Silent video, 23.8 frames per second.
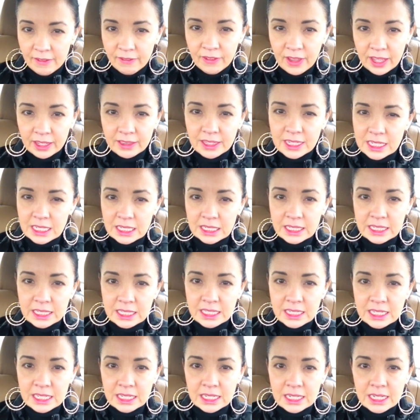effect that's
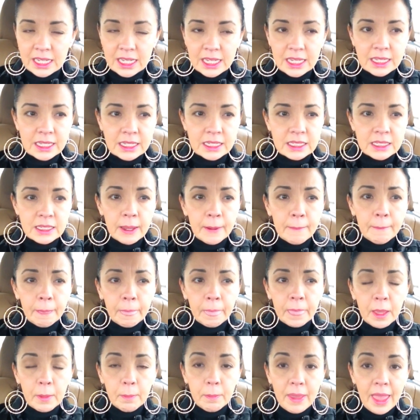listed is
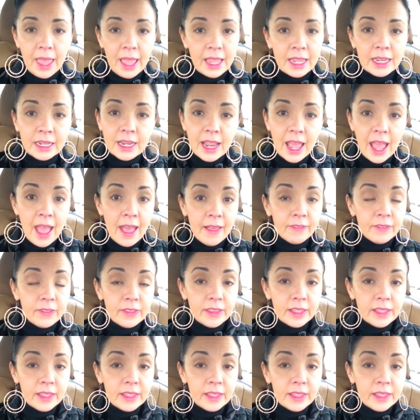pain at